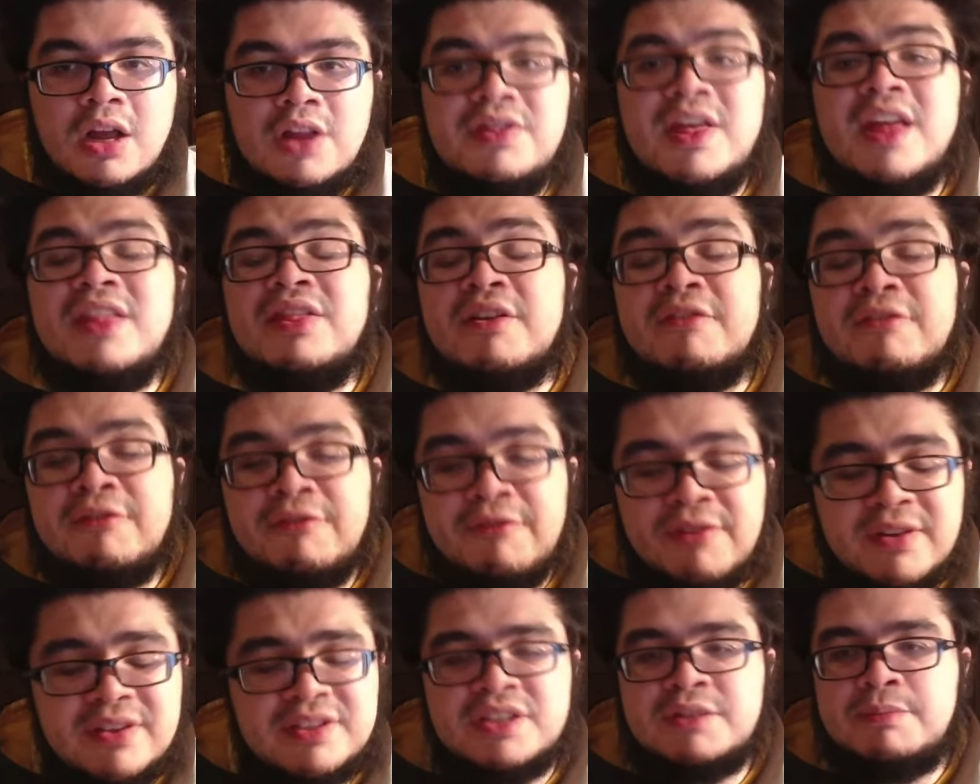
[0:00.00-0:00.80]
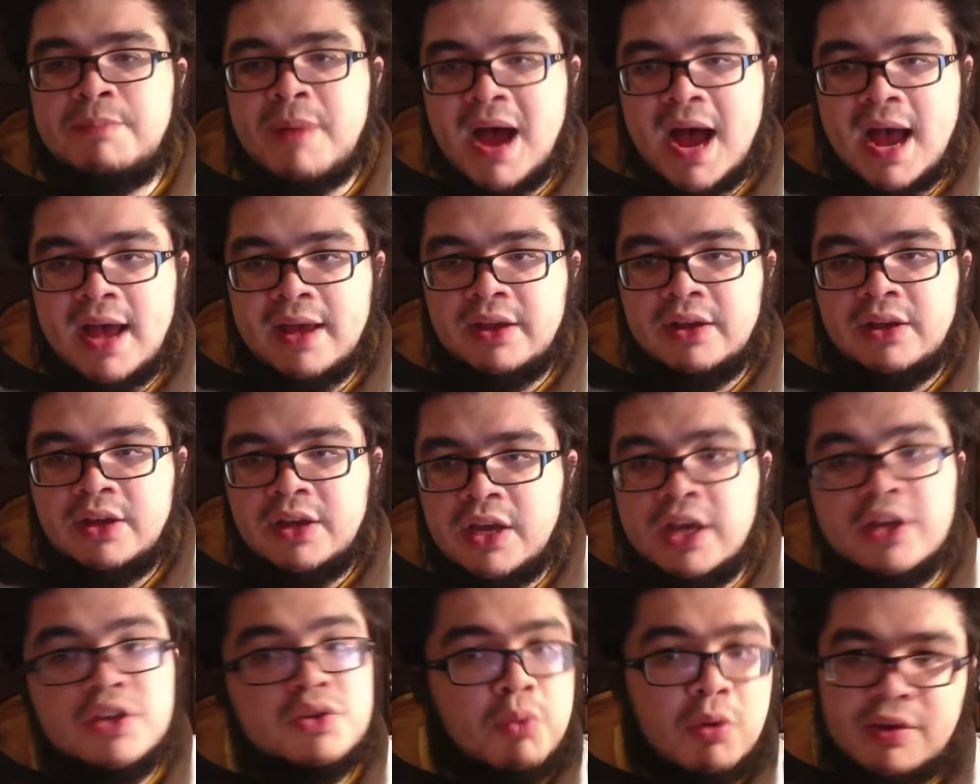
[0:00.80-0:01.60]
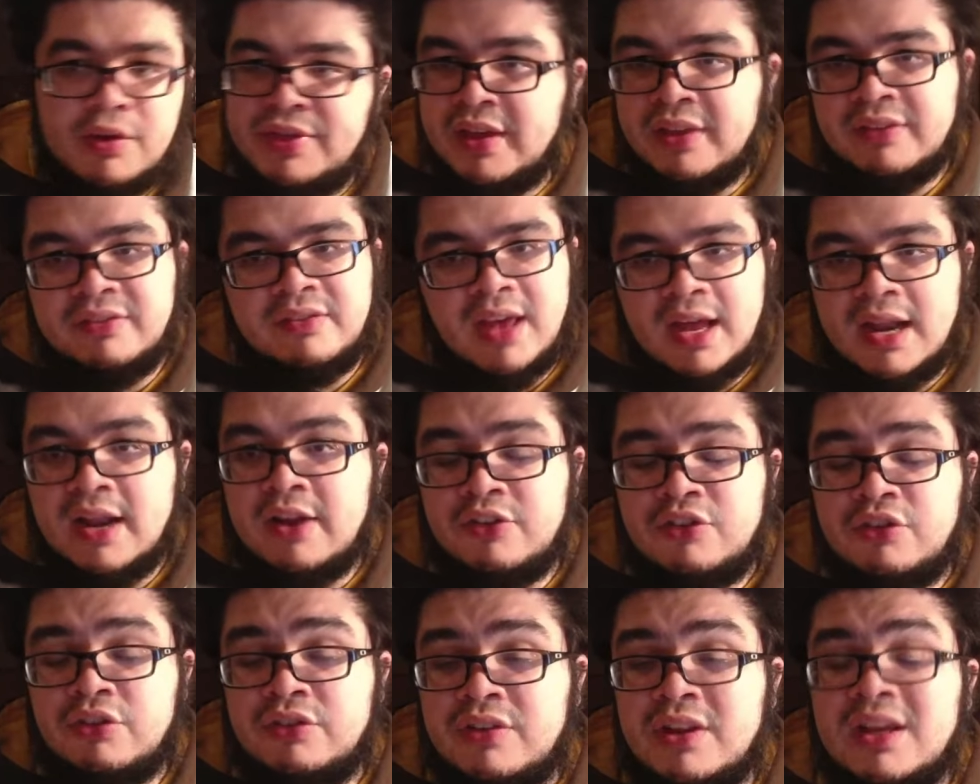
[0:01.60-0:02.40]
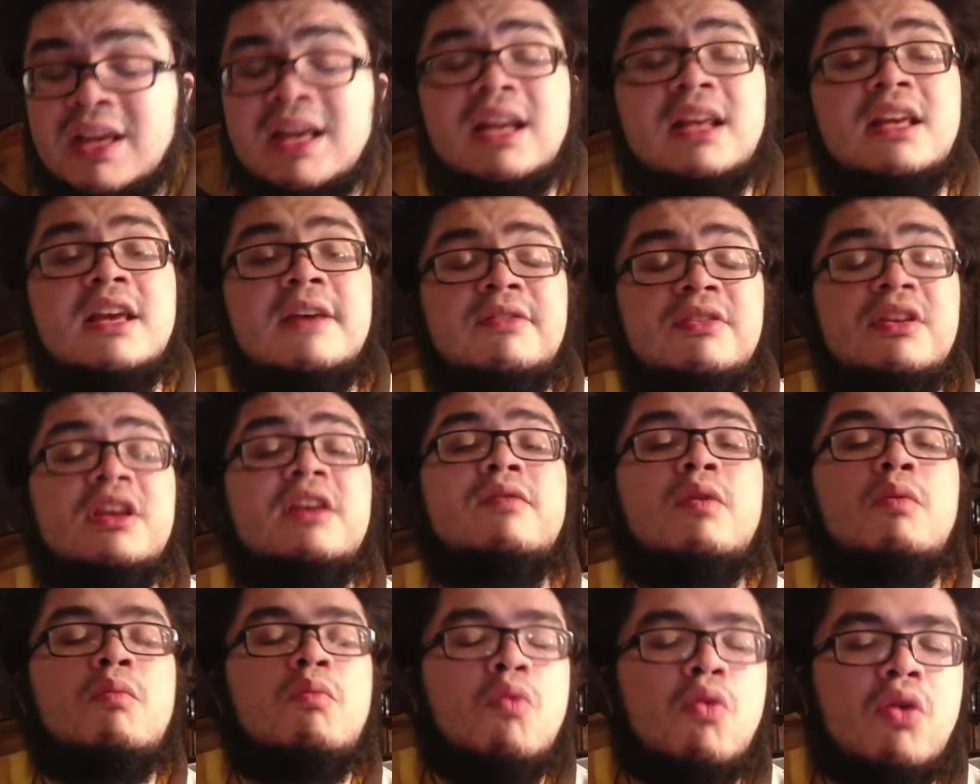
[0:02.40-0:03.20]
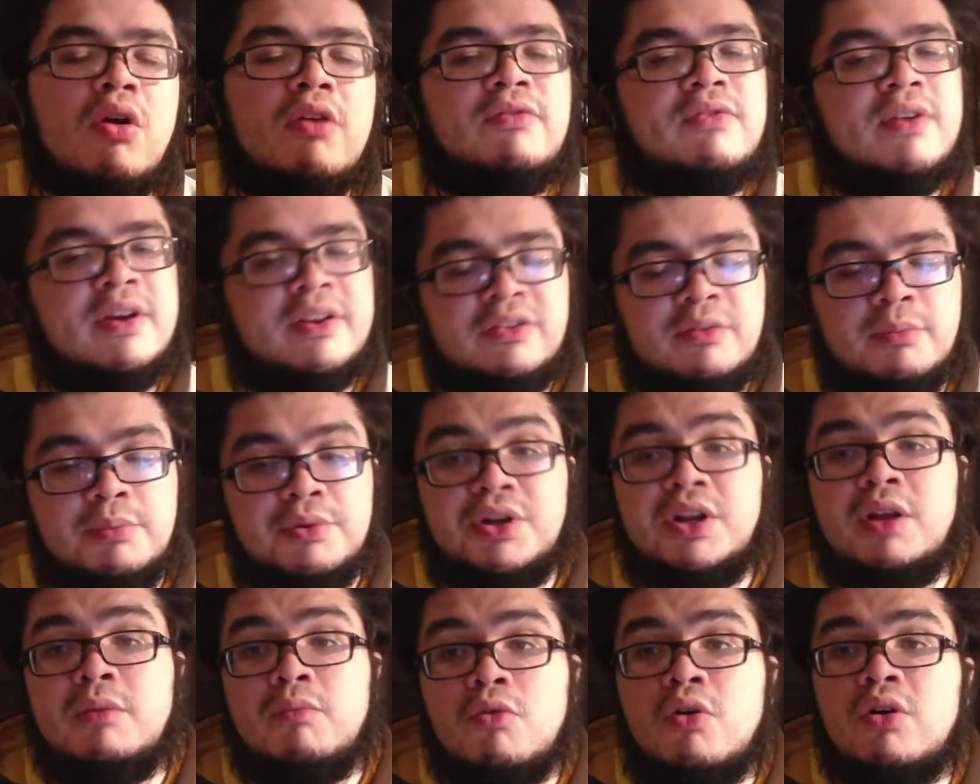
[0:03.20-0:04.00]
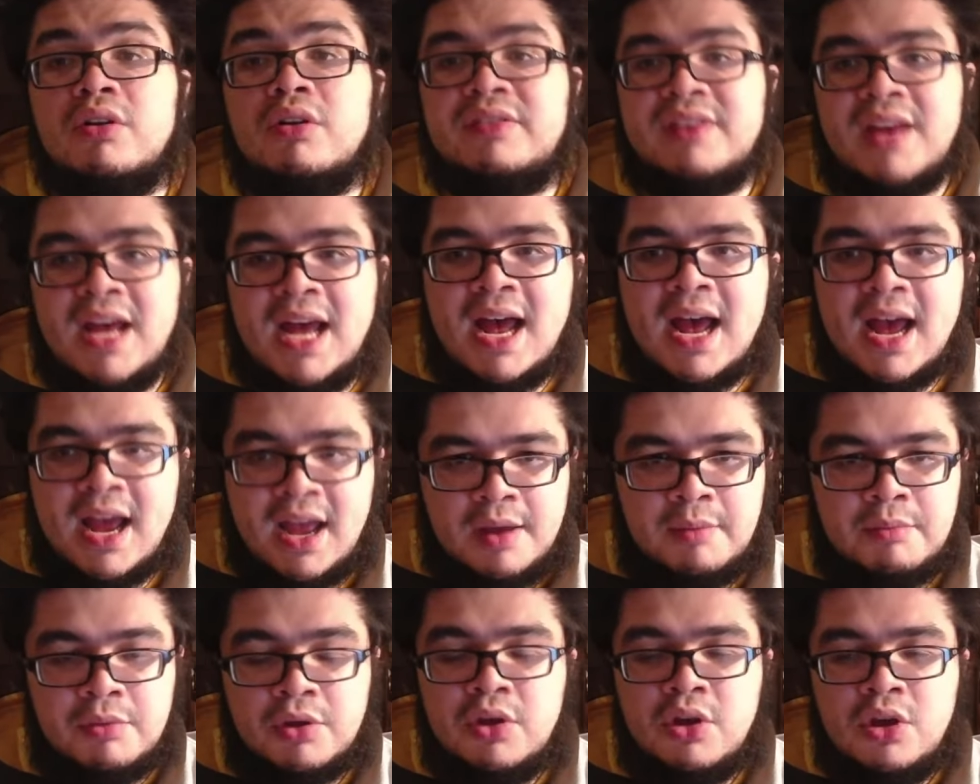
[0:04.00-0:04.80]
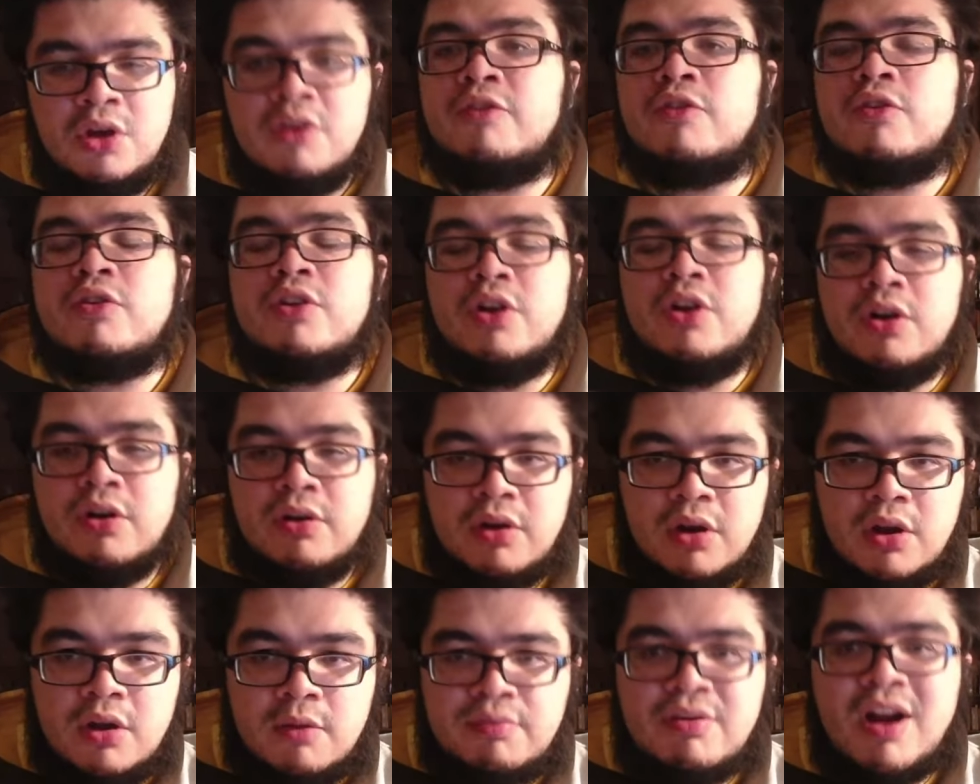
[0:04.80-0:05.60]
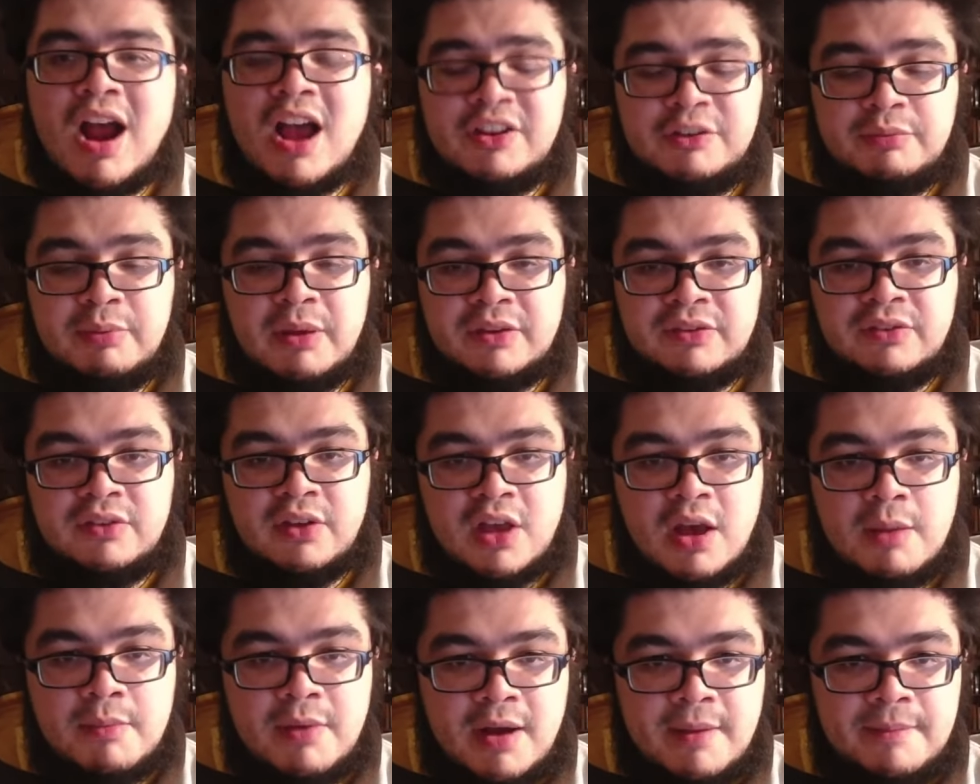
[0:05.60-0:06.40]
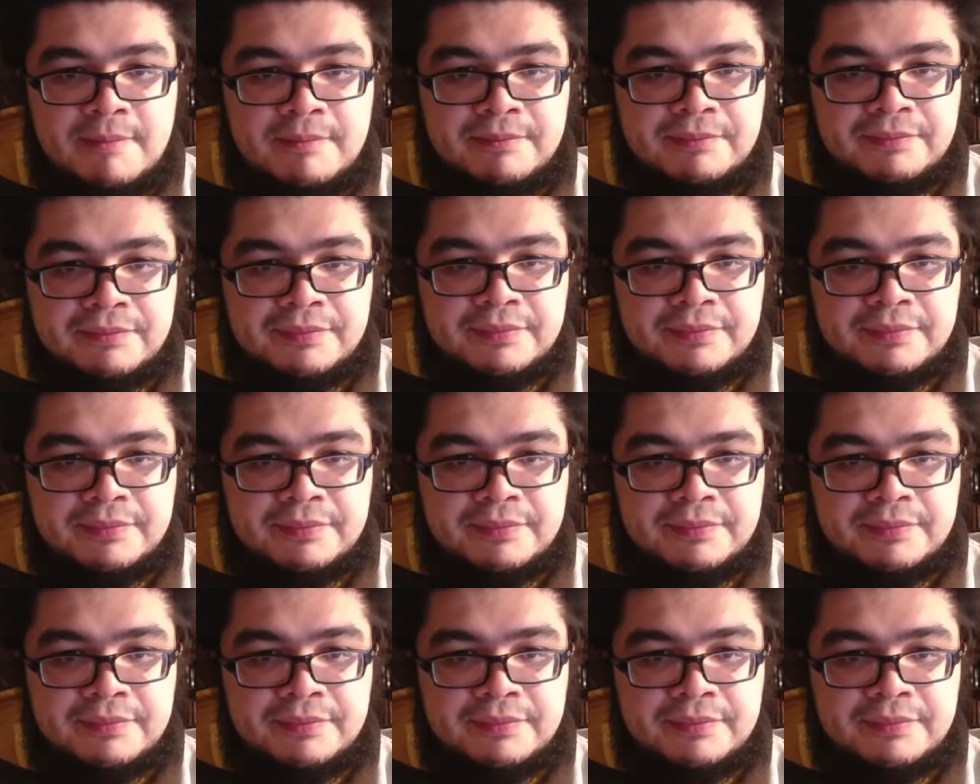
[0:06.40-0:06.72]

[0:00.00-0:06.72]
Then the fifth spot is where things get interesting, and it gives even more flexibility and more time for your prospects to come up.